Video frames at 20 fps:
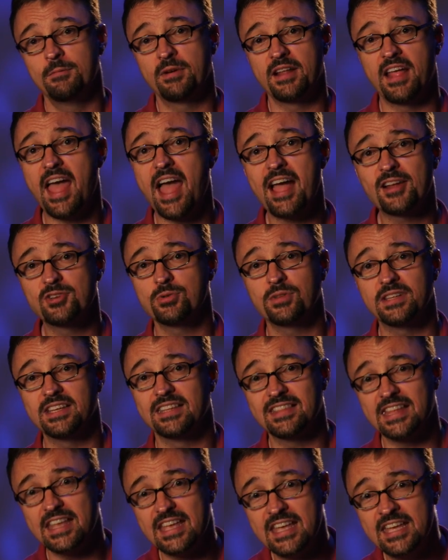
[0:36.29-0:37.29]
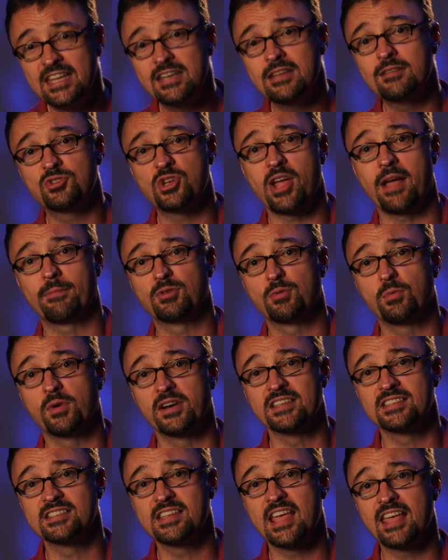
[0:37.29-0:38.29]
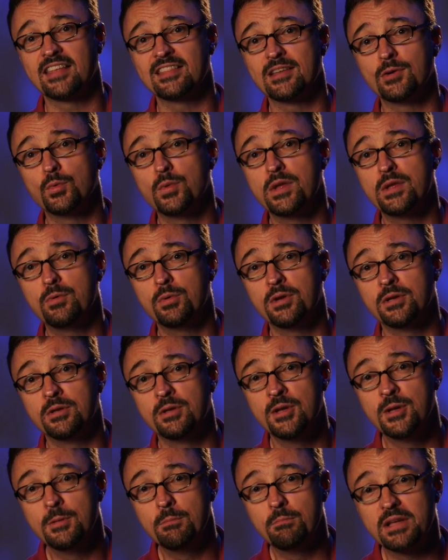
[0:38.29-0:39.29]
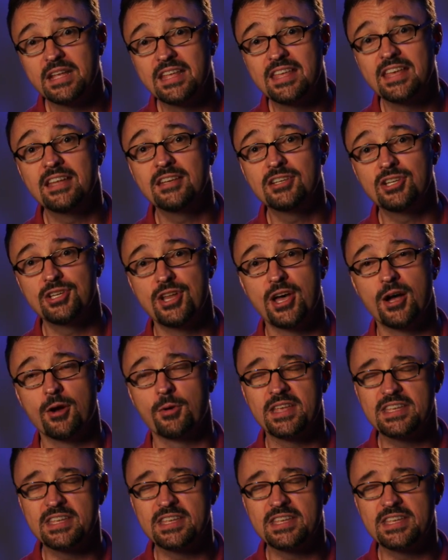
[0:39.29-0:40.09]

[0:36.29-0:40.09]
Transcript: but he actually, at the end of chapter 1, is saying that we would begin to know.